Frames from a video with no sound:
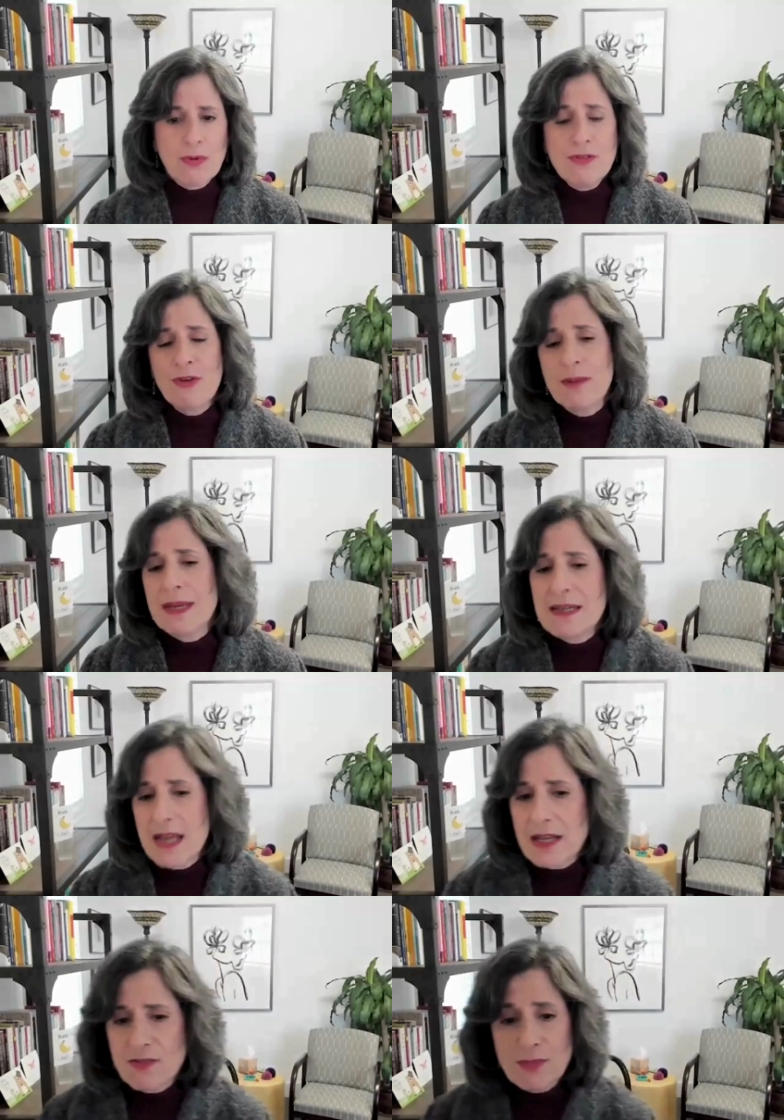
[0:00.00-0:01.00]
Reframing
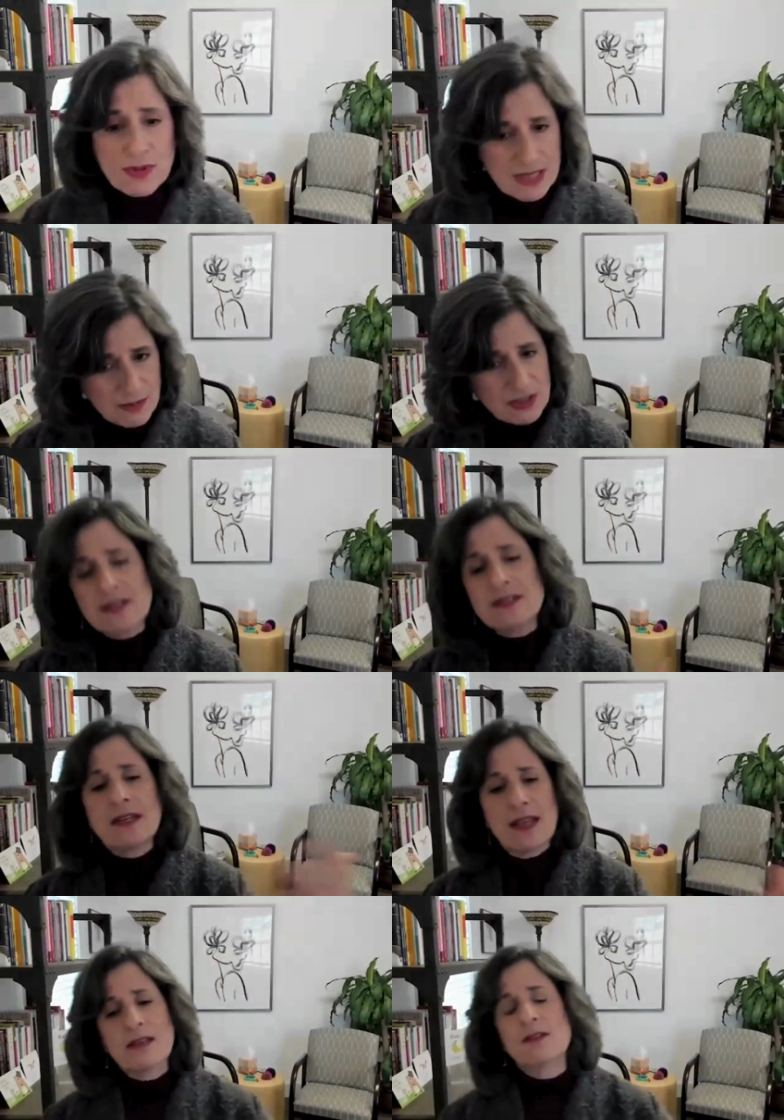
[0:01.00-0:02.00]
negative perceptions,
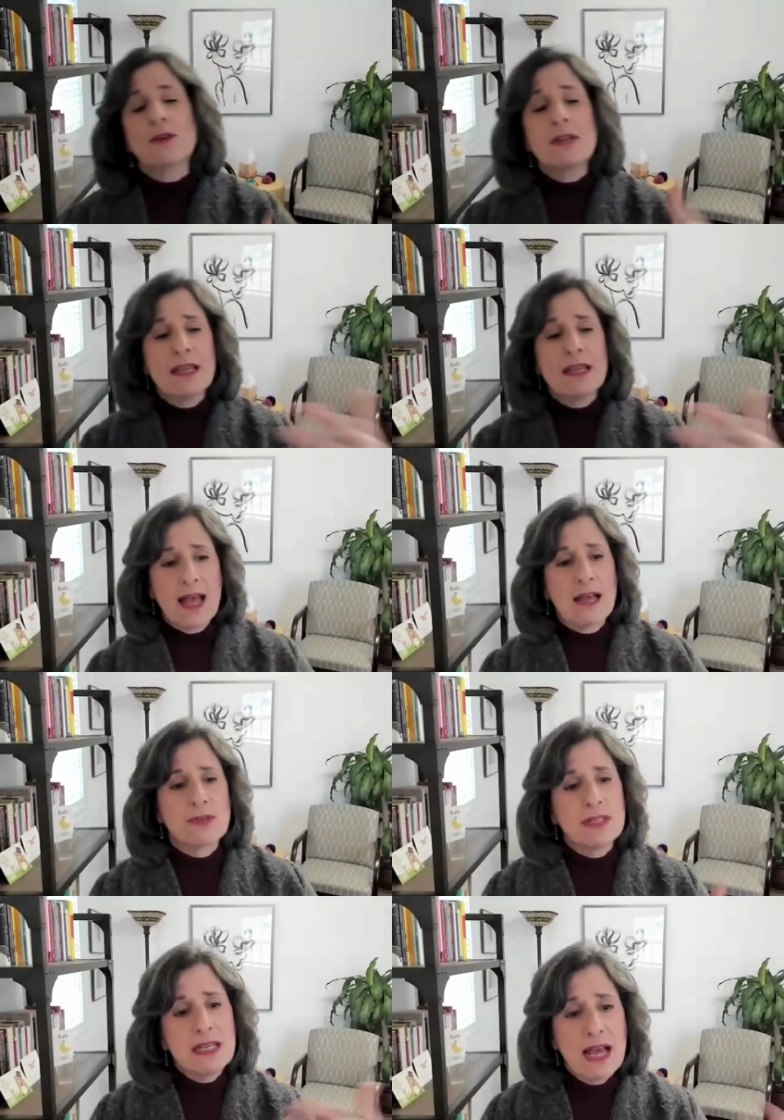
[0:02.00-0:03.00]
again, looking
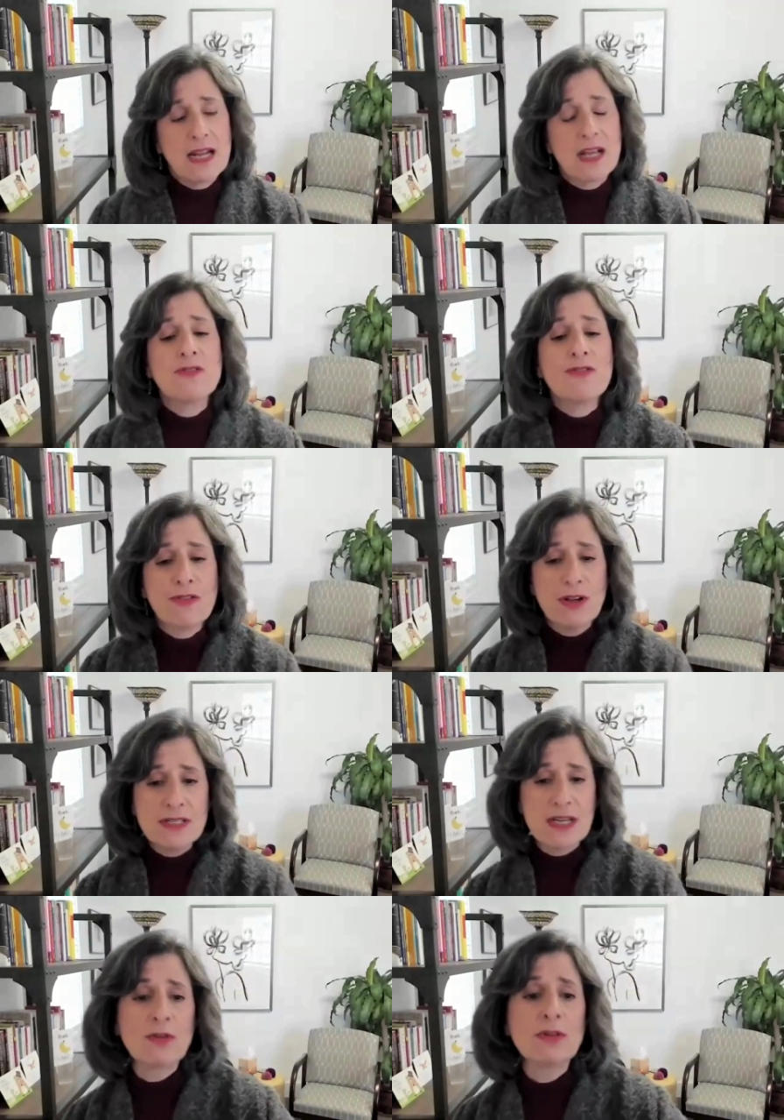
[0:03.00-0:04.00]
at really kind of
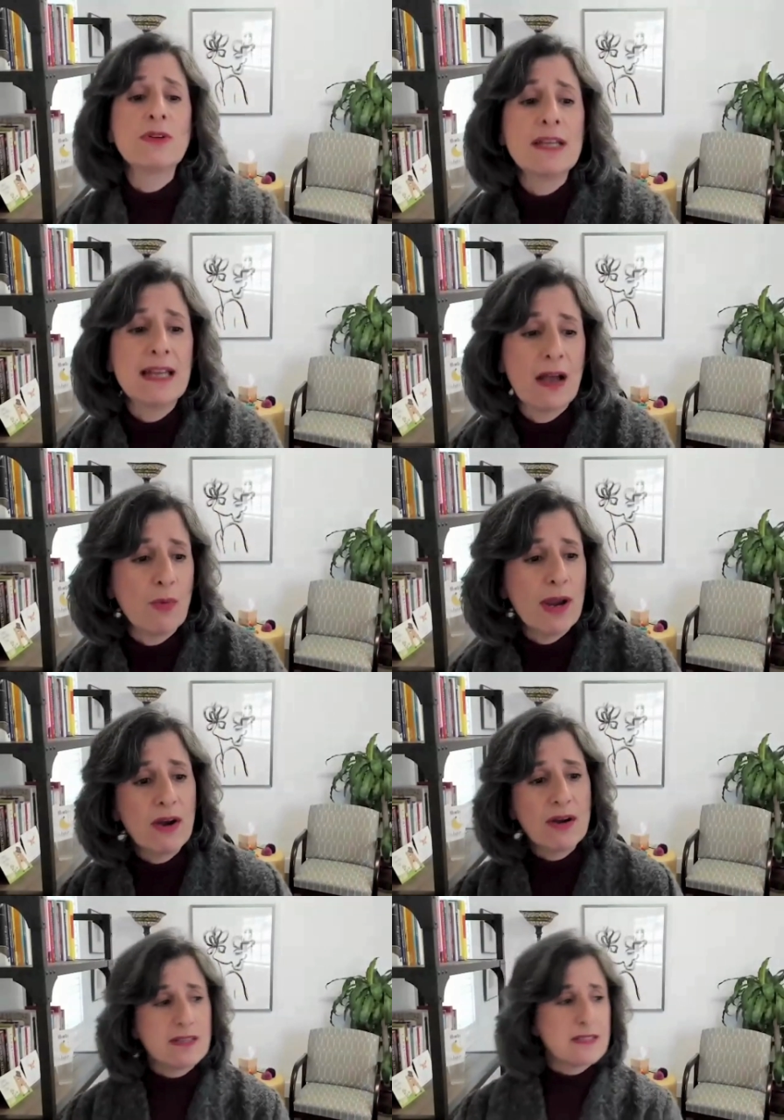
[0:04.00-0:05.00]
confronting or looking at
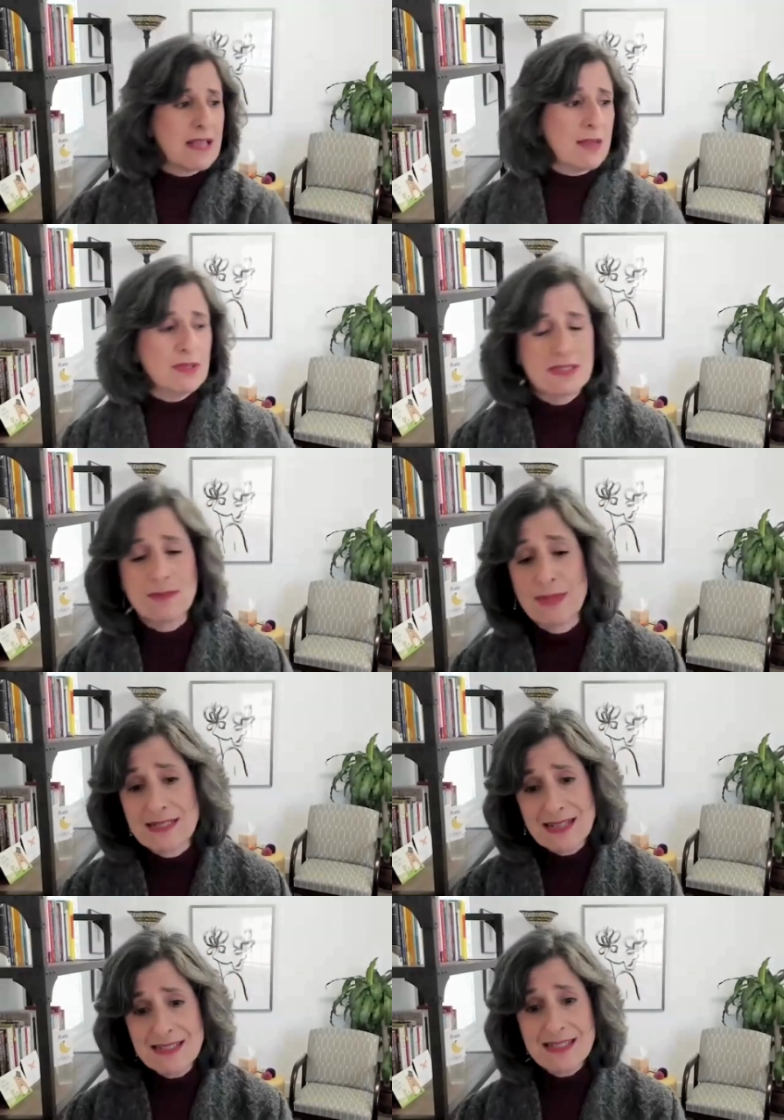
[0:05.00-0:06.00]
where it is ableism
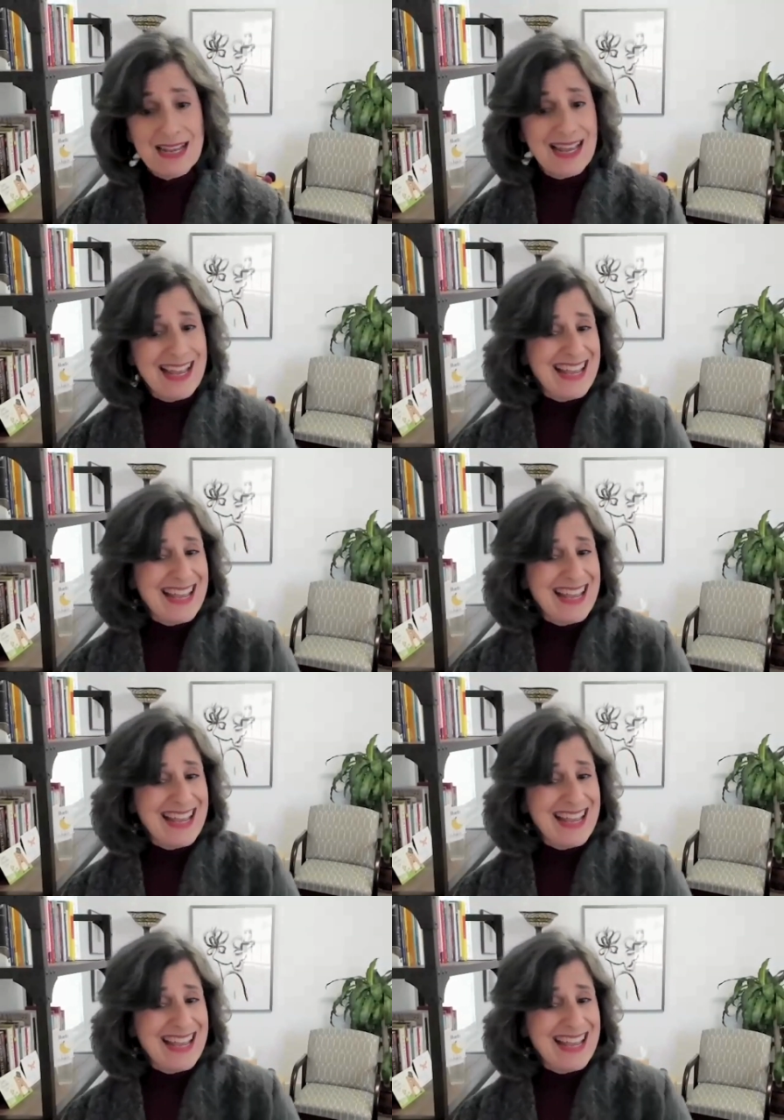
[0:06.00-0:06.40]
exists.